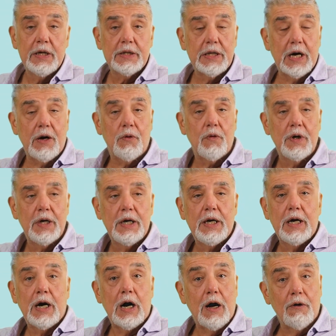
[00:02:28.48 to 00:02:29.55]
Now,
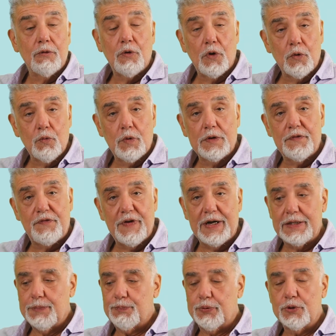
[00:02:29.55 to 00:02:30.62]
how long will
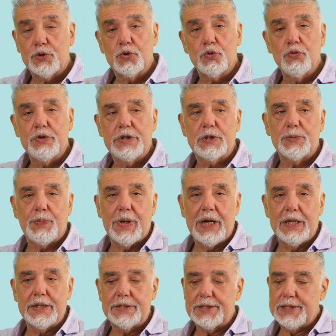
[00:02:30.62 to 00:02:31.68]
Fed pursue this
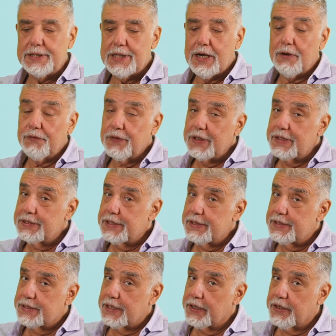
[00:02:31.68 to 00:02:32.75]
policy? Now, there's a
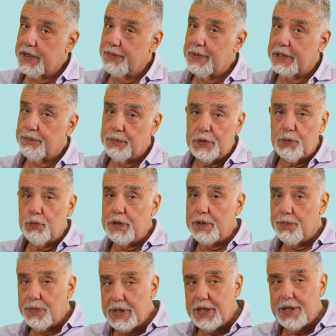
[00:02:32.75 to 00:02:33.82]
disagreement
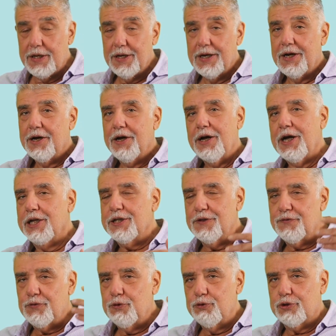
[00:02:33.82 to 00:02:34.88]
between me and the
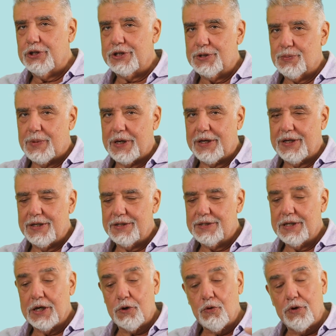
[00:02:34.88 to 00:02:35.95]
futures markets.
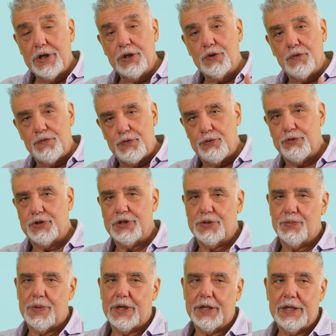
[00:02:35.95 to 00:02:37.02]
According to futures
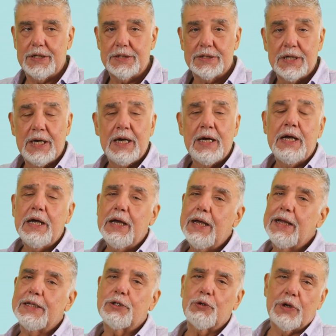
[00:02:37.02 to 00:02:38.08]
markets,
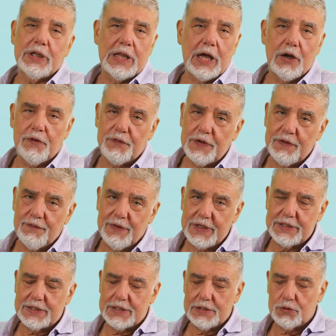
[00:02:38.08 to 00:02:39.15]
and to a lot of
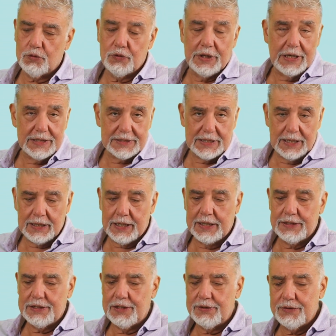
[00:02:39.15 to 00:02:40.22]
investors, to the extent I
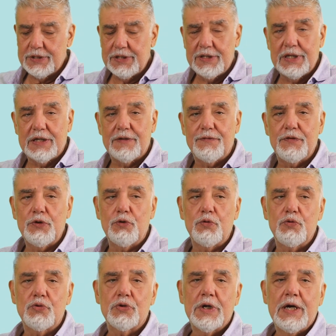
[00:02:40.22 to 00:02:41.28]
can read their
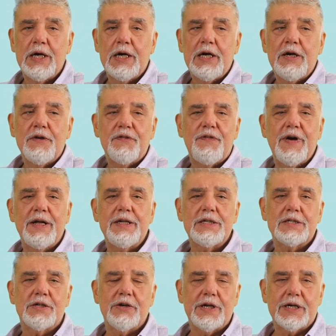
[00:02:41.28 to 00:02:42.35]
views, Fed
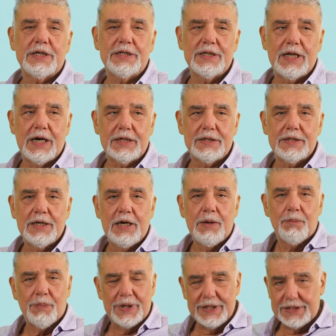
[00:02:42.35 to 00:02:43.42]
is going to conduct
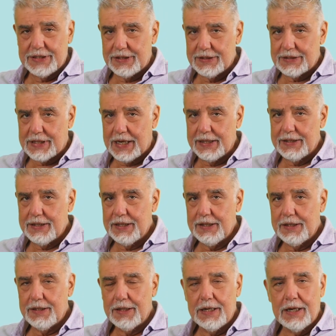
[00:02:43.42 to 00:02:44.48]
monetary
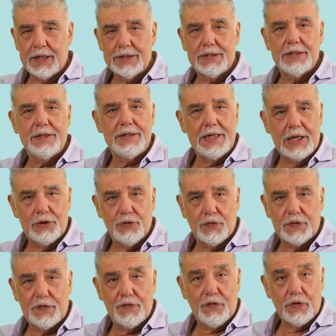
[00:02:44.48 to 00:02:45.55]
tightening until the end
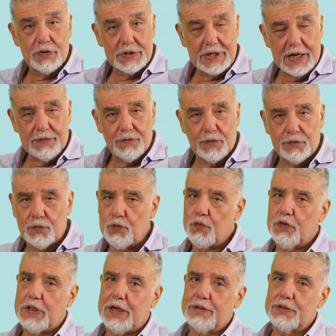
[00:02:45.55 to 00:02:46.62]
of the first half of
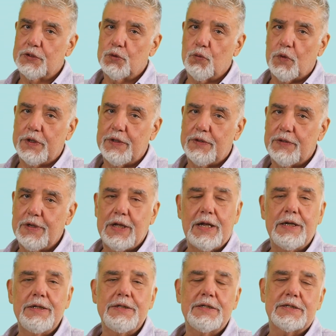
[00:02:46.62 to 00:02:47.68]
2023,
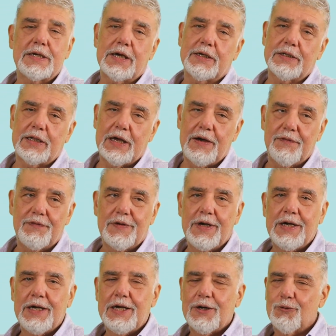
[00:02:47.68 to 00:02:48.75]
and in the second half,
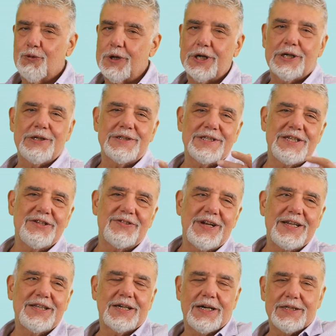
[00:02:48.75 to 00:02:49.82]
we're going to see
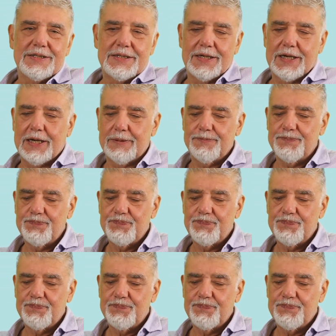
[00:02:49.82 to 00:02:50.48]
rate cuts again.